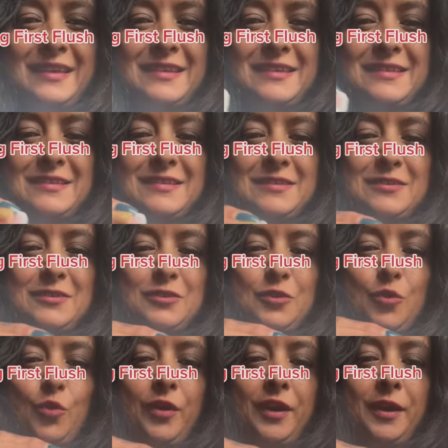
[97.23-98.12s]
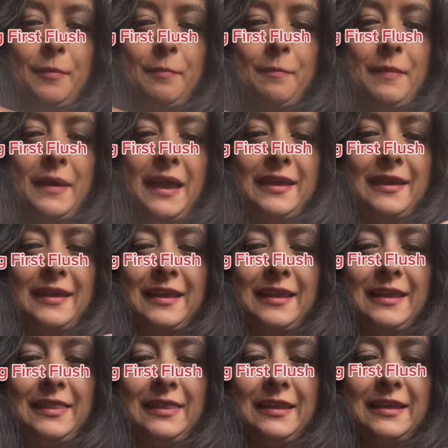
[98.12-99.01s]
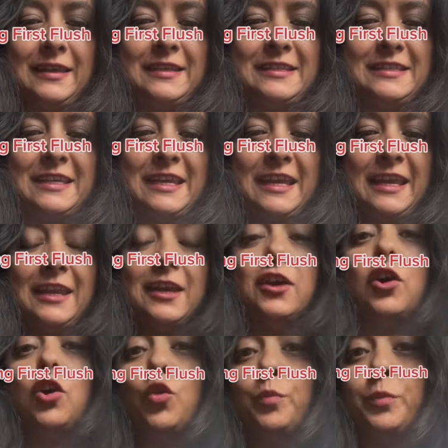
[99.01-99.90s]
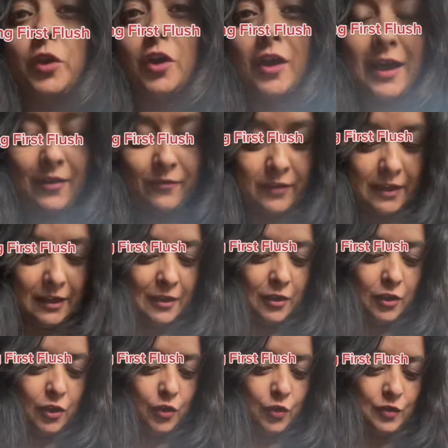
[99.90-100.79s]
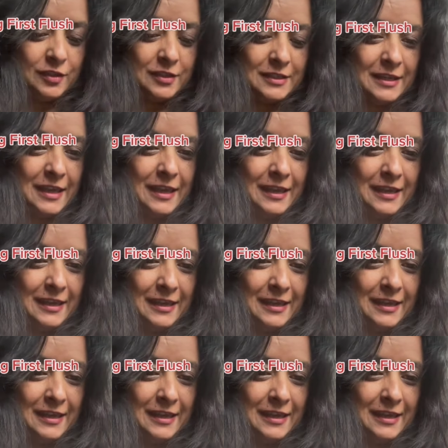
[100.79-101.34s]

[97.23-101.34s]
Store it back in the container. Hope you're having a good day.